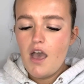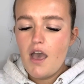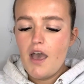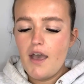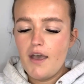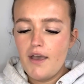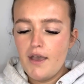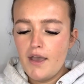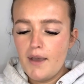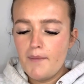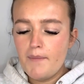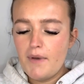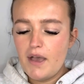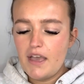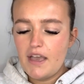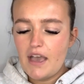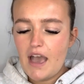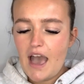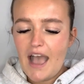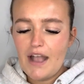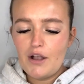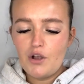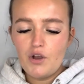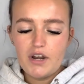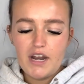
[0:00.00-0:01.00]
I
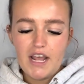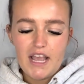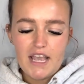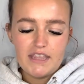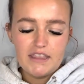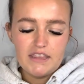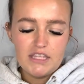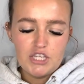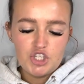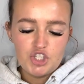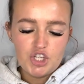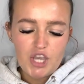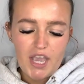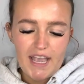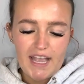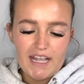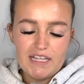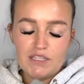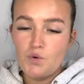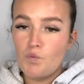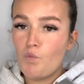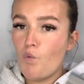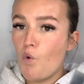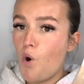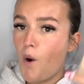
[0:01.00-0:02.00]
got it in the shade
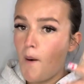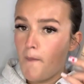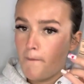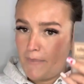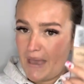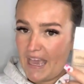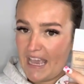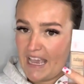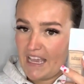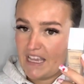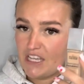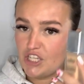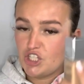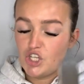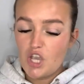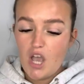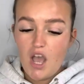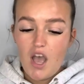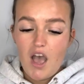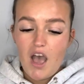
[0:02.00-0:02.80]
Warm Beige.